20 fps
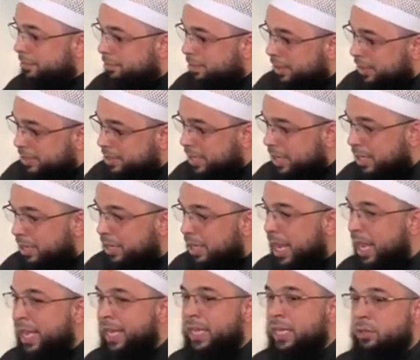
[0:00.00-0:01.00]
but there's an
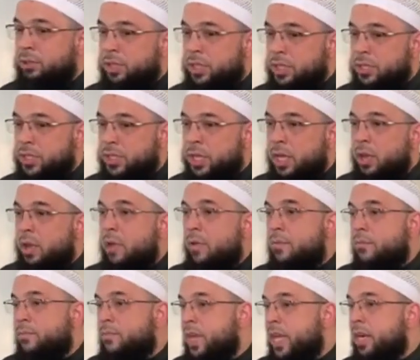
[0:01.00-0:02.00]
underlying illness.
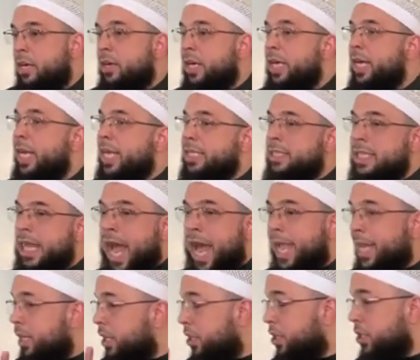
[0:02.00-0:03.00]
Fear and
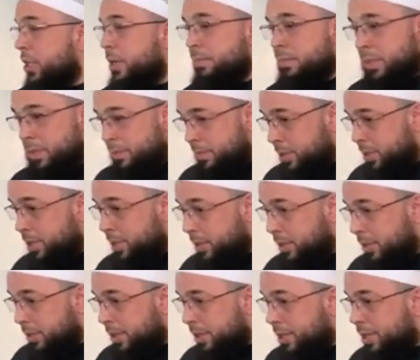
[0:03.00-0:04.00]
anxiety are symptoms.
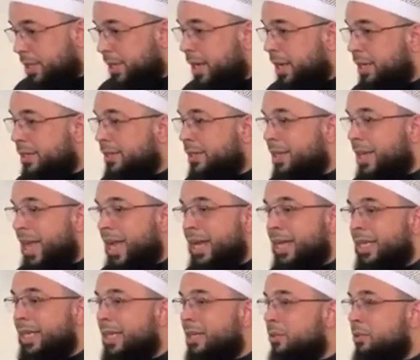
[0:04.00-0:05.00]
The
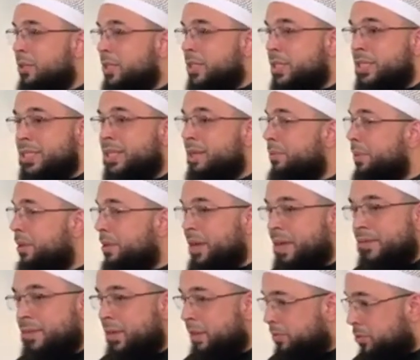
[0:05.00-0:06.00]
underlying illness is that we don't
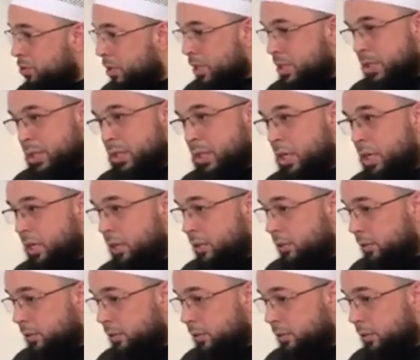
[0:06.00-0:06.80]
have enough trust in Allah.